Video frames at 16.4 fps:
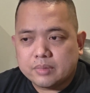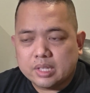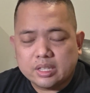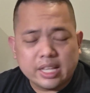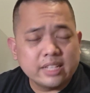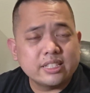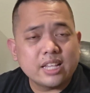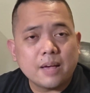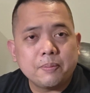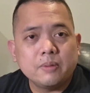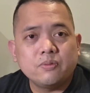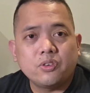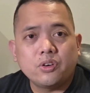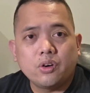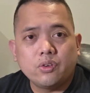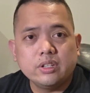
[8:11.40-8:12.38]
things happen
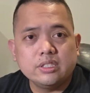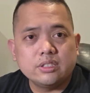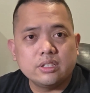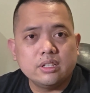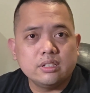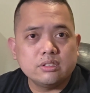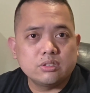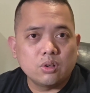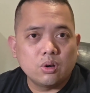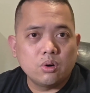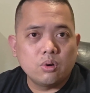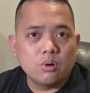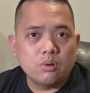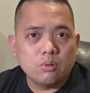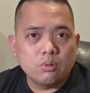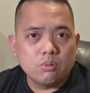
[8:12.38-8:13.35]
for a reason.
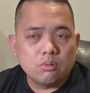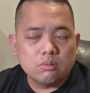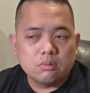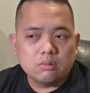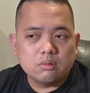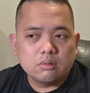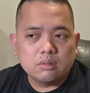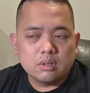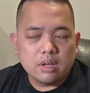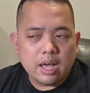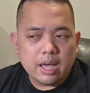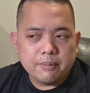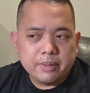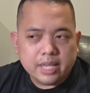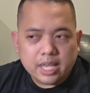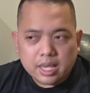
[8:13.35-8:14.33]
So
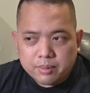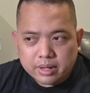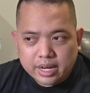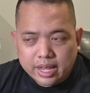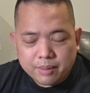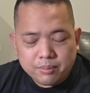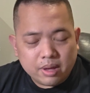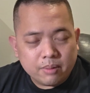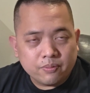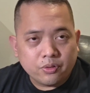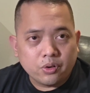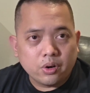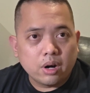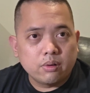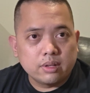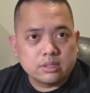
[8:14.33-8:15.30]
I became an MM
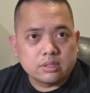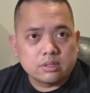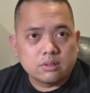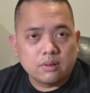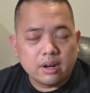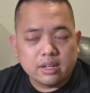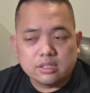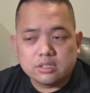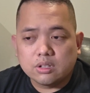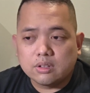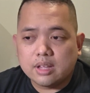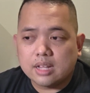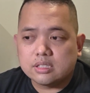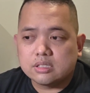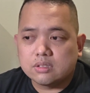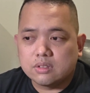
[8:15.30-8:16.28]
for a reason, right? So
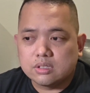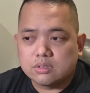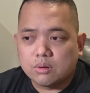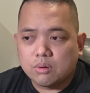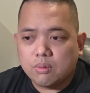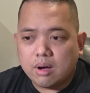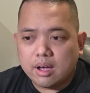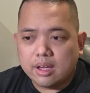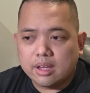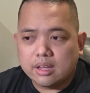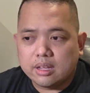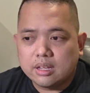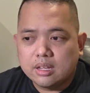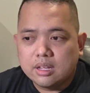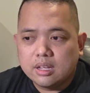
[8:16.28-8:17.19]
that's the reason why.